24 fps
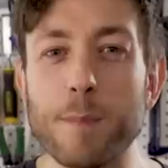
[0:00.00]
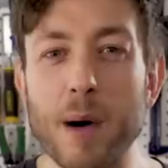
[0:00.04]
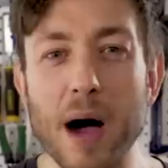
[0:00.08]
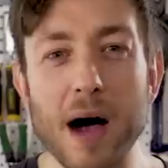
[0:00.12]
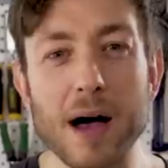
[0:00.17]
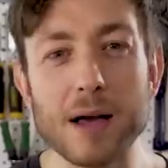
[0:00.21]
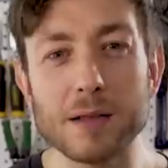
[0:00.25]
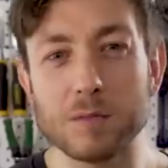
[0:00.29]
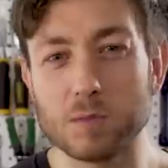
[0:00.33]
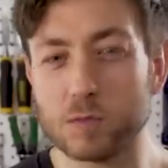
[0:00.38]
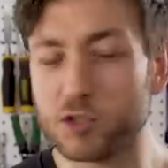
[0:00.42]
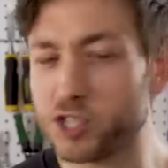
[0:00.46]

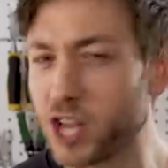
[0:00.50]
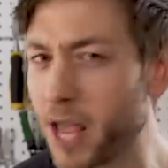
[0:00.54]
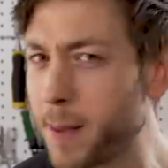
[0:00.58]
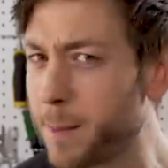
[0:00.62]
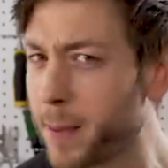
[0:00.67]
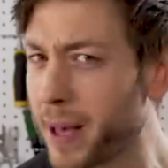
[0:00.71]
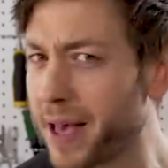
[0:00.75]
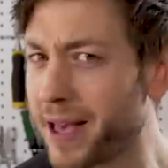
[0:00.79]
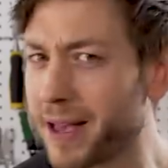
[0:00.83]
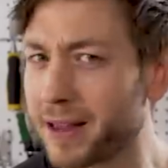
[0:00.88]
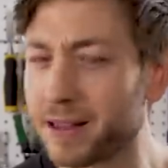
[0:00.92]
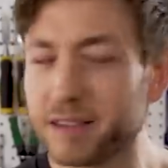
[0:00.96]
but
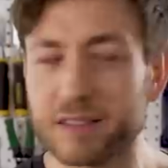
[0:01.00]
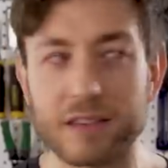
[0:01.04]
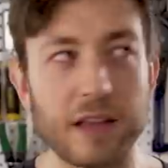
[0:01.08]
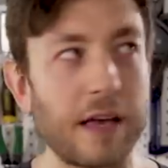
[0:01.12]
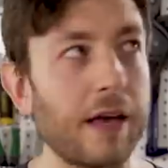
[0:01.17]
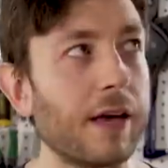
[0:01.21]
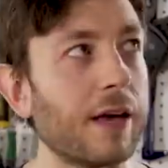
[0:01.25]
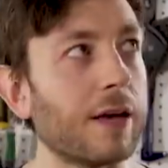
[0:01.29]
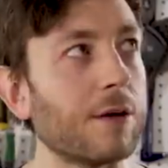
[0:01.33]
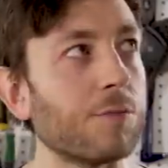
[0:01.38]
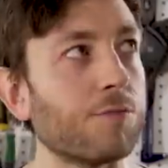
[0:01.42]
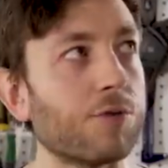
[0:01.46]
JPEGs
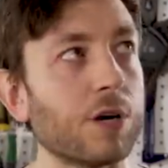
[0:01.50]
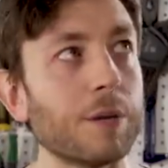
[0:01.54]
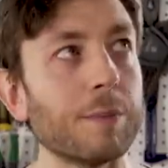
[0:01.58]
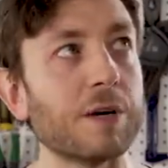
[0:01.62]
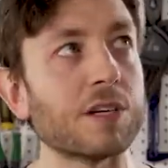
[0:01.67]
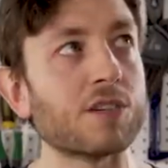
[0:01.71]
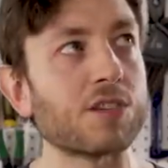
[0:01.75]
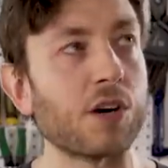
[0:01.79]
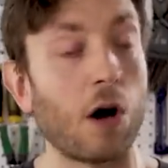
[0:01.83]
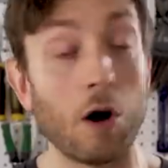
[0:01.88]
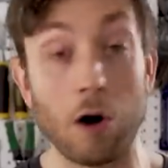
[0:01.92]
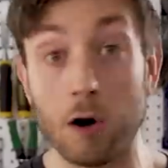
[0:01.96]
and pretty
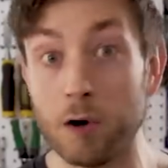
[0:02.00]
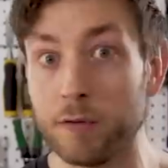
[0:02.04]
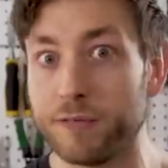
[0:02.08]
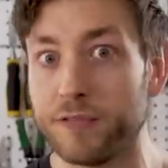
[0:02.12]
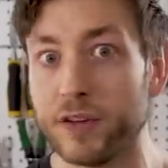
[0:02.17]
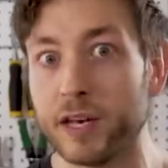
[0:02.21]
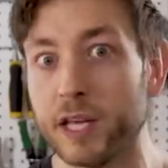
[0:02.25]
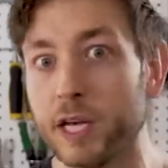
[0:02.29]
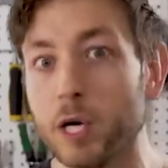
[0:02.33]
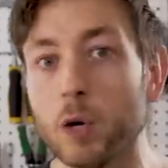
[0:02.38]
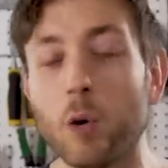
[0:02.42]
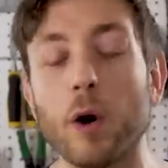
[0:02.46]
much all
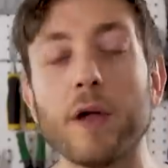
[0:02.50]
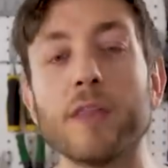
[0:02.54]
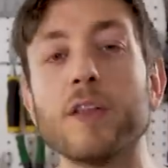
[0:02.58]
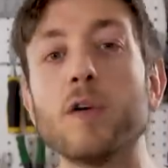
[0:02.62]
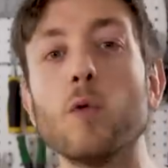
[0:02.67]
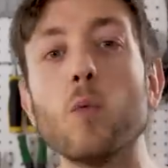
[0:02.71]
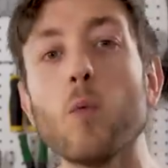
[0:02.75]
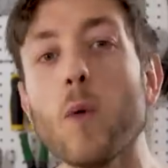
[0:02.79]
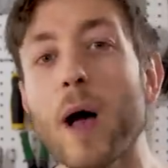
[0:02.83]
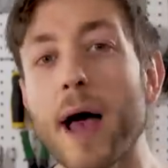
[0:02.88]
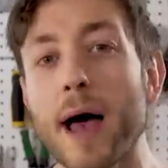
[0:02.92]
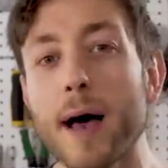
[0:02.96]
video on the
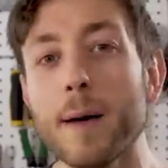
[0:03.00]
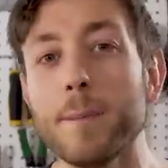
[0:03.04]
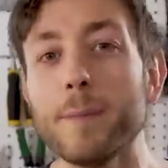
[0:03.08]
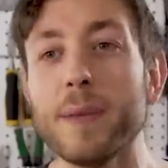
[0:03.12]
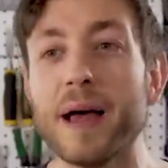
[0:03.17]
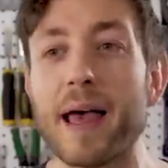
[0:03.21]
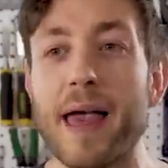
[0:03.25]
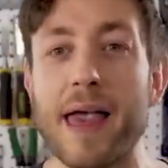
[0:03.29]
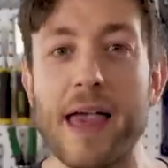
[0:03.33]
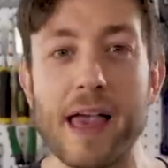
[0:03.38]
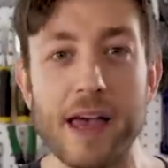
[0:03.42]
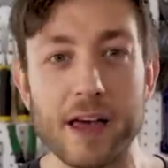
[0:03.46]
web
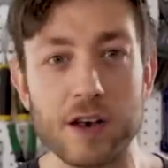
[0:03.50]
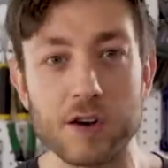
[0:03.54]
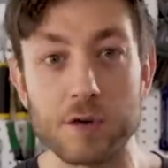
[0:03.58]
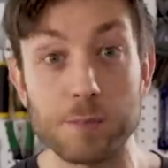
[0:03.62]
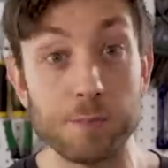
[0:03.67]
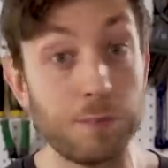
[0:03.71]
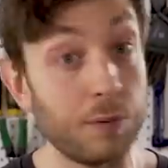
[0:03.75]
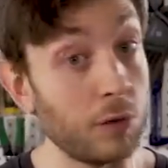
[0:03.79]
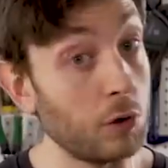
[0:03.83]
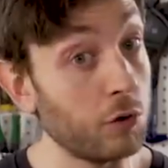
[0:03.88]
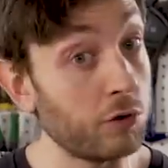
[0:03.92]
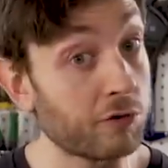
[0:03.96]
and
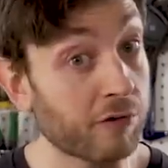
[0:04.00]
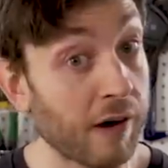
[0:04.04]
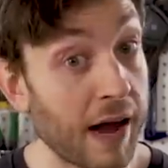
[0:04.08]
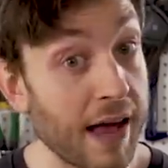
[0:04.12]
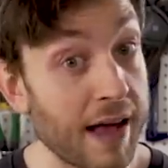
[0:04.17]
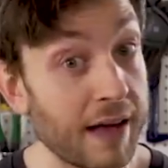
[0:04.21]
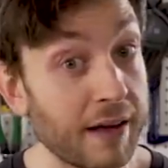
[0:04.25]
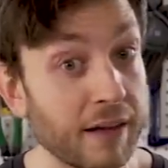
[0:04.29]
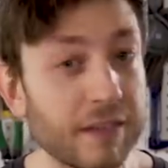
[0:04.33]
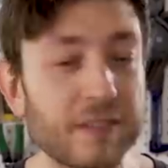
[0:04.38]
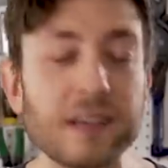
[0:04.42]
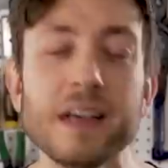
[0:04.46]

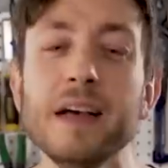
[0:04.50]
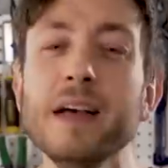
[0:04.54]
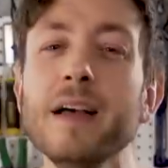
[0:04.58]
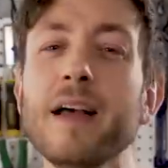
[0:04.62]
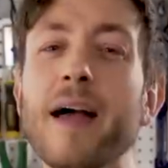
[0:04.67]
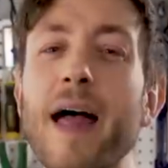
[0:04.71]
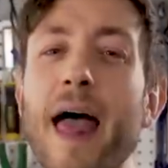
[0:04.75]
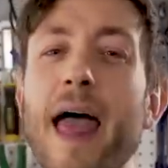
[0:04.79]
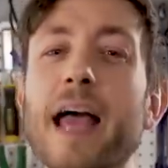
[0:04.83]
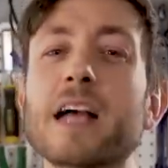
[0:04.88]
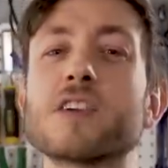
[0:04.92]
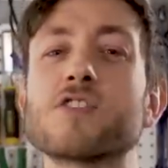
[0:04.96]
Blu-rays
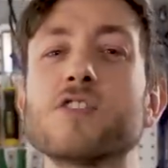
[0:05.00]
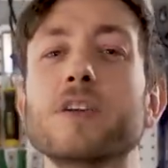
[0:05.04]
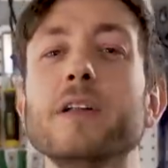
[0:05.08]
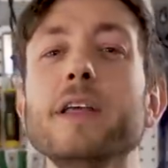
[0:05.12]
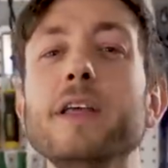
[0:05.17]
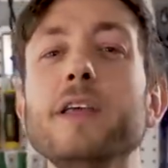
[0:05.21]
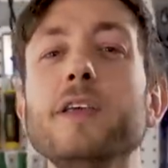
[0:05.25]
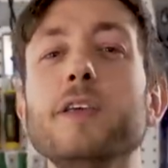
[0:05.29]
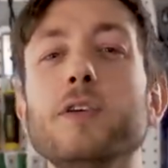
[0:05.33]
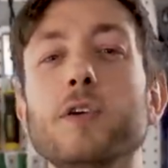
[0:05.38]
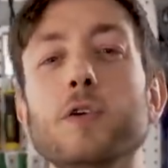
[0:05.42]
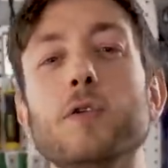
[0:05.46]

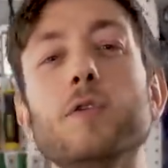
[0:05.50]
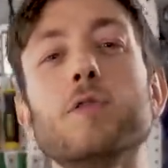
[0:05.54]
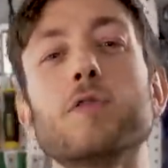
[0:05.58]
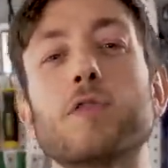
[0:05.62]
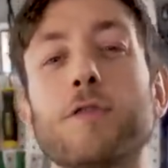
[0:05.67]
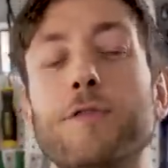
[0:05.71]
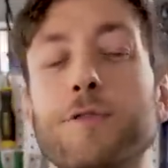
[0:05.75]
actually use